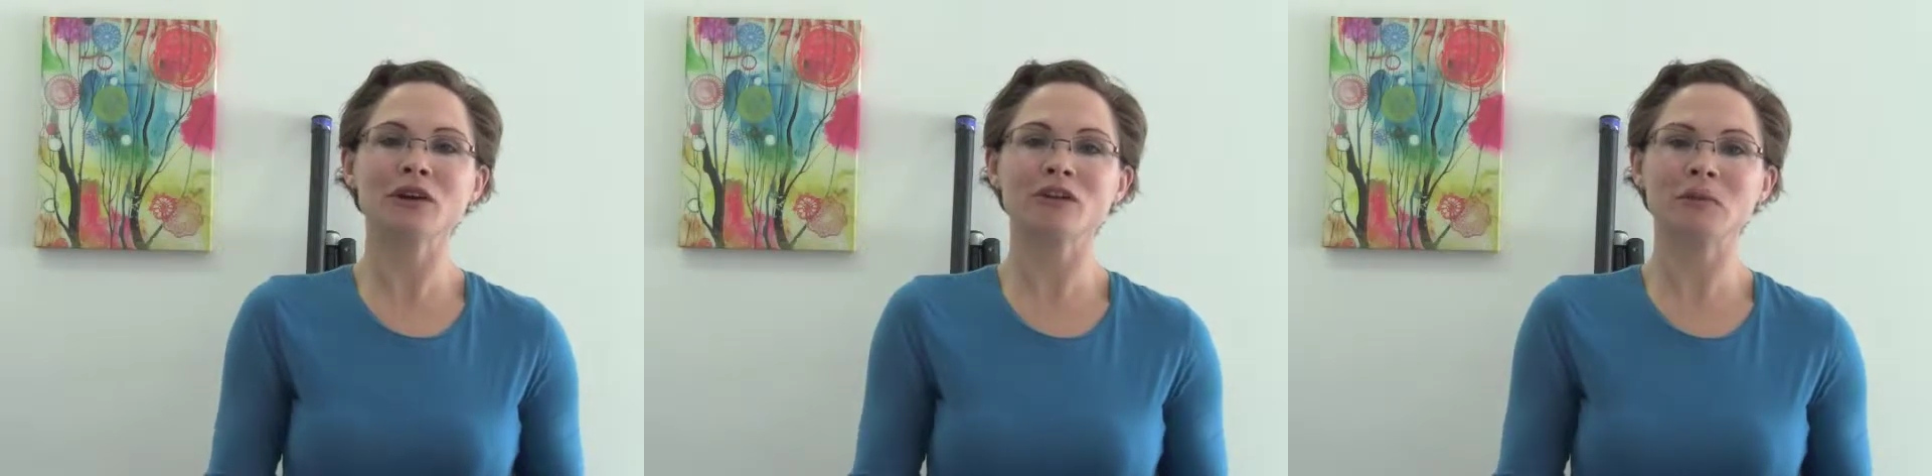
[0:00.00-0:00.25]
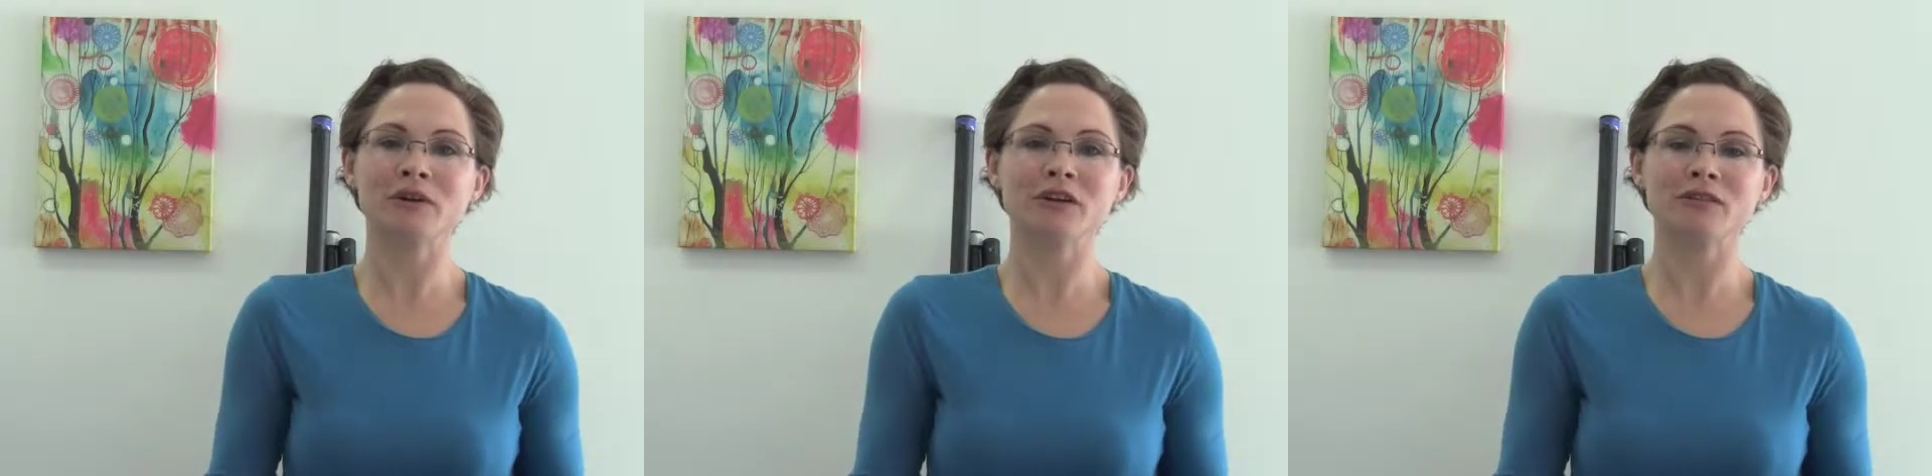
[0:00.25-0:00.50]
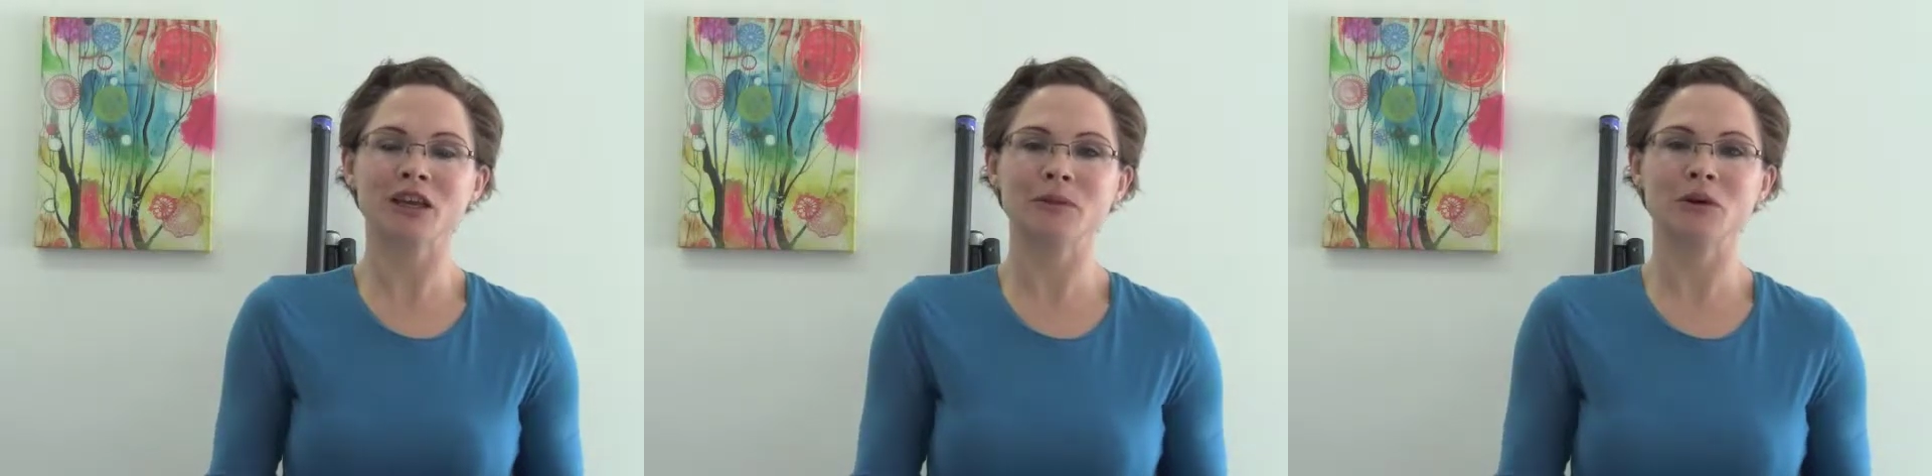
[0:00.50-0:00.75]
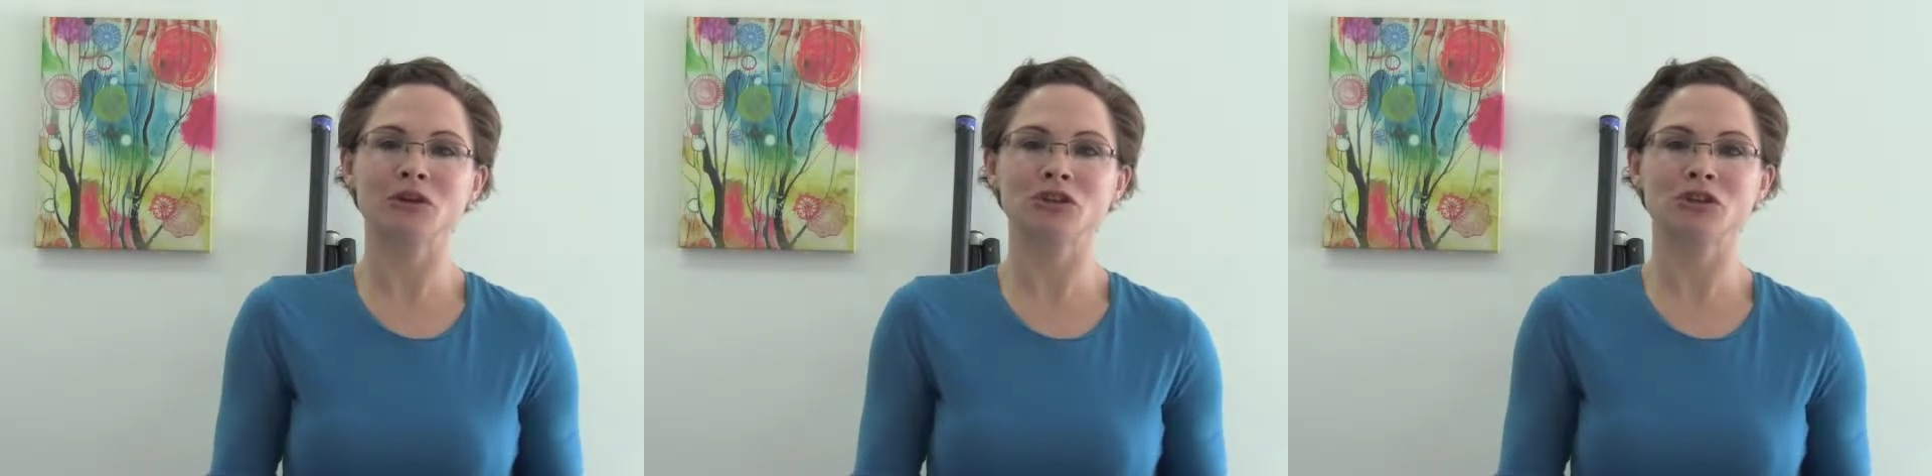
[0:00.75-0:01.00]
experiencing
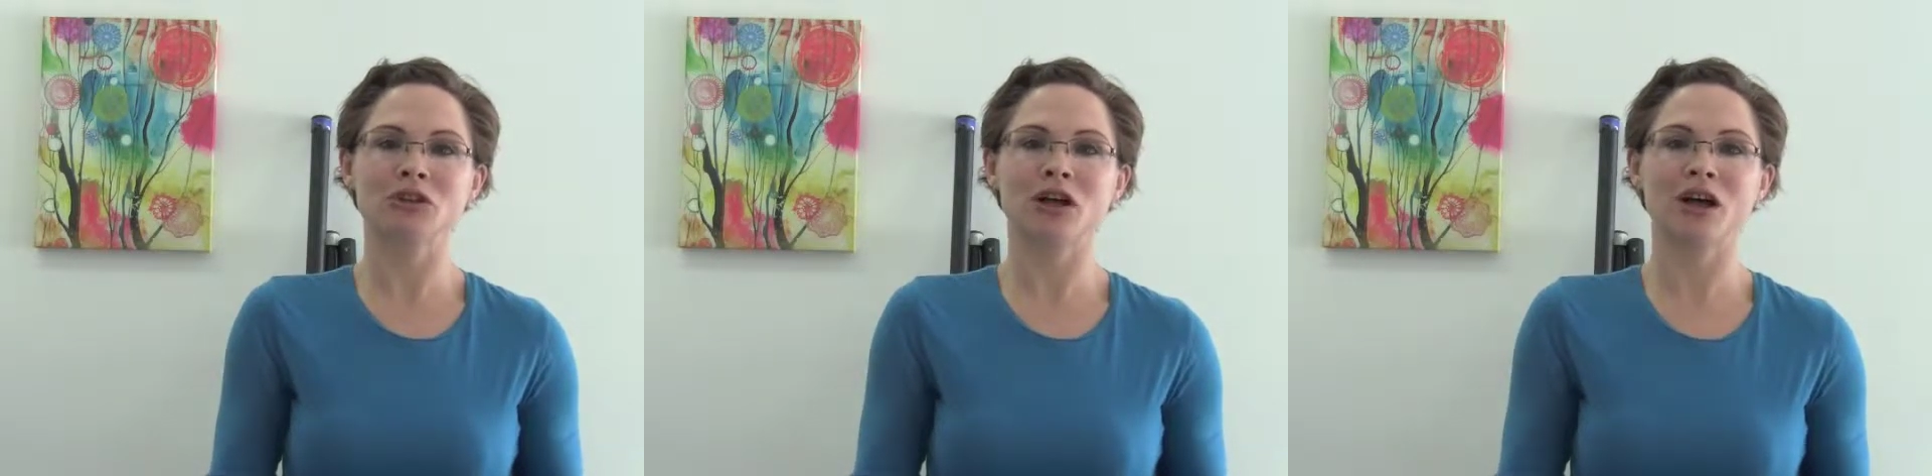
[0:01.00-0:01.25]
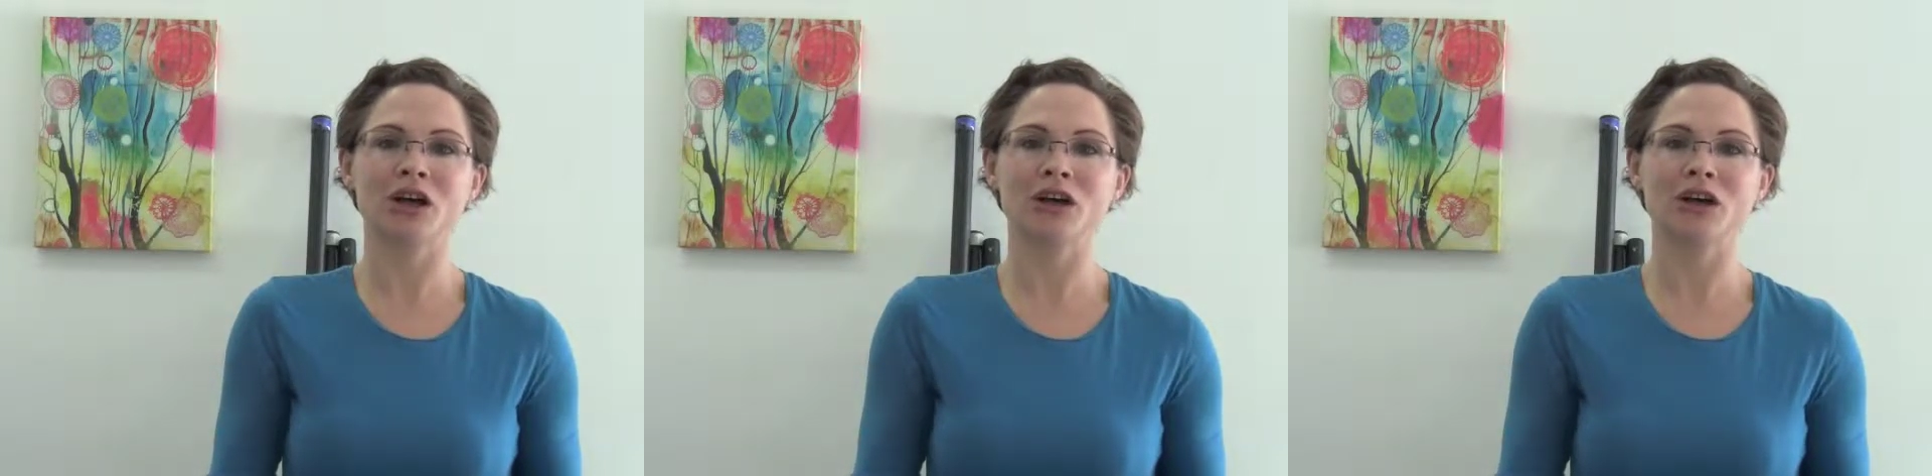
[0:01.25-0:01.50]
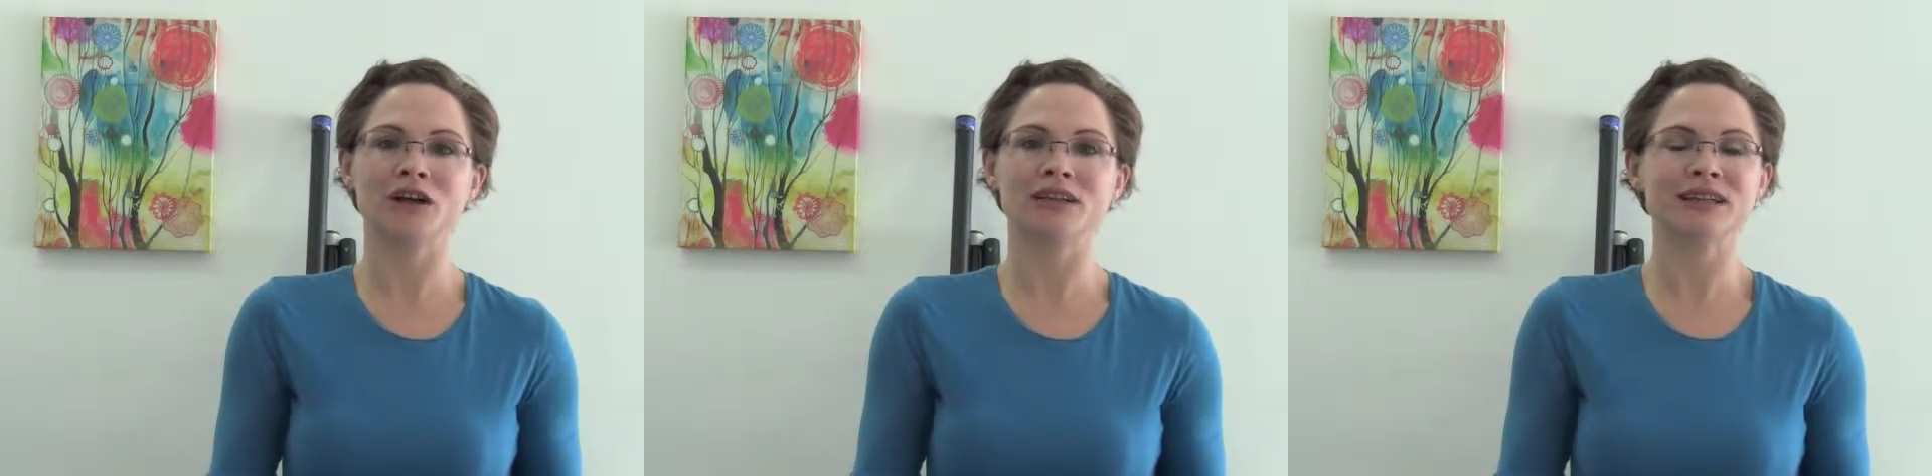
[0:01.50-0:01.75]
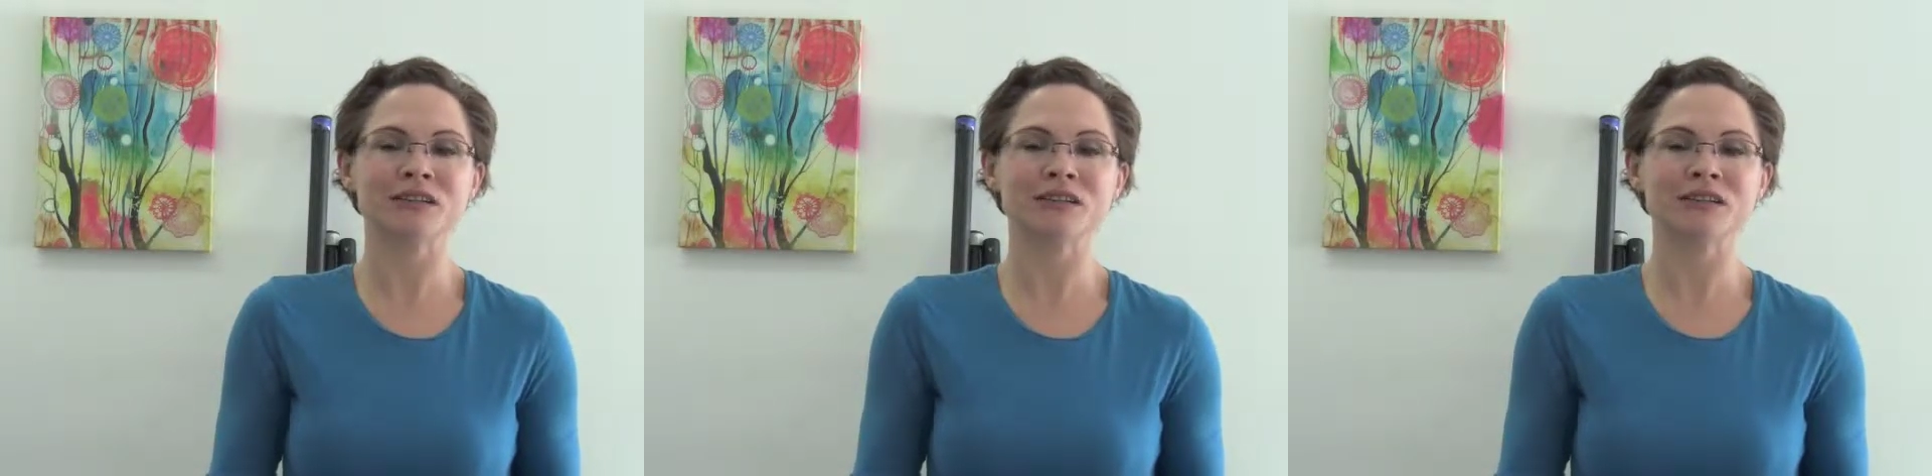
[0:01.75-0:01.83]
emotional hunger